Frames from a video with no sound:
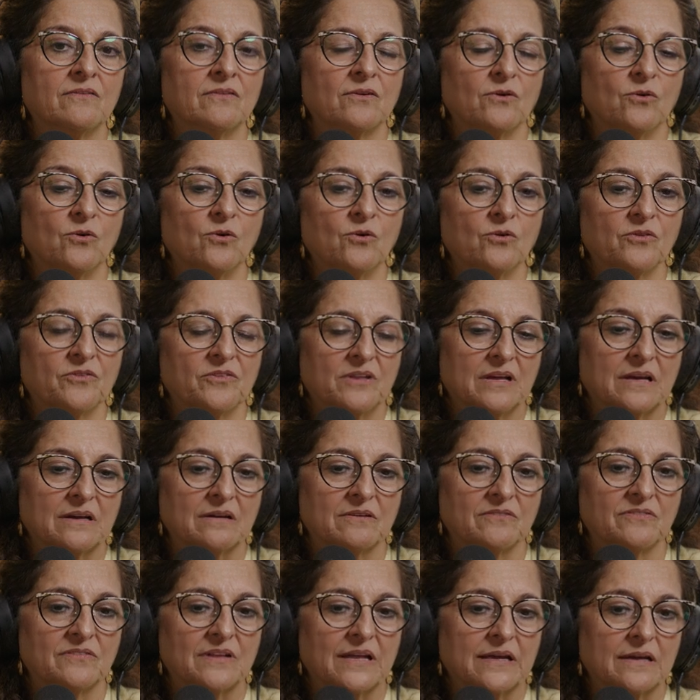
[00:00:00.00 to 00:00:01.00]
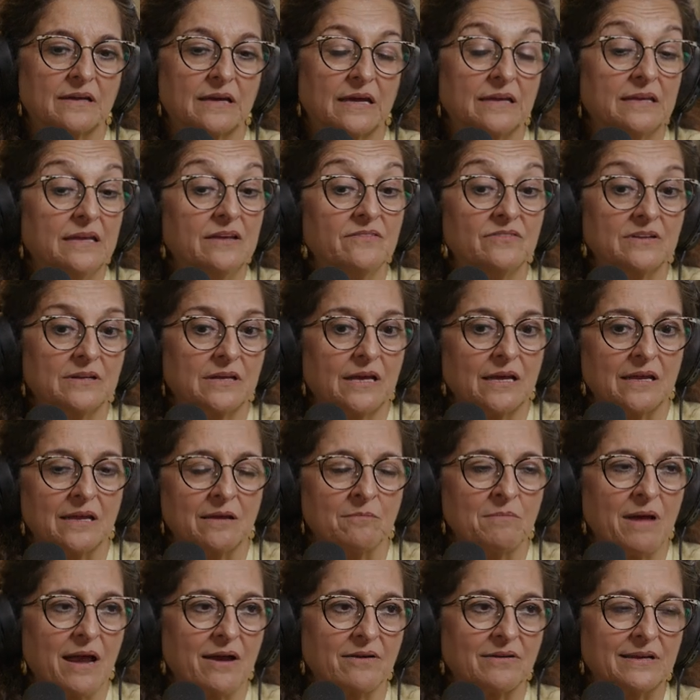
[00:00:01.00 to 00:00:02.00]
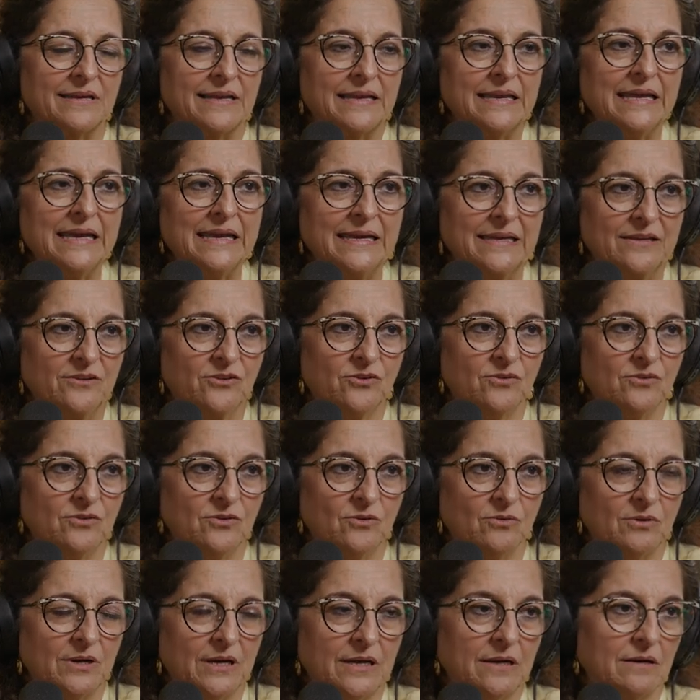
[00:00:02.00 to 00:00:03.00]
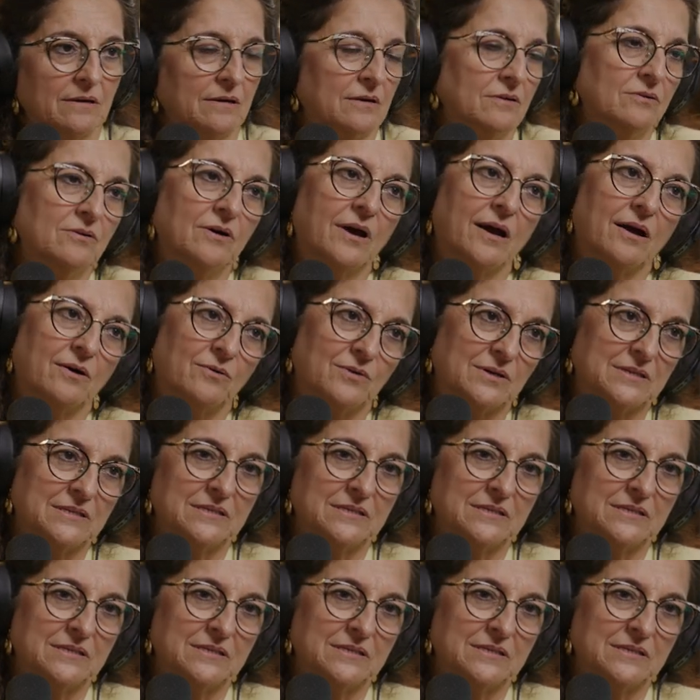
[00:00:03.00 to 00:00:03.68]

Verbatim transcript: the whole thing of like and even getting married late you know here you know how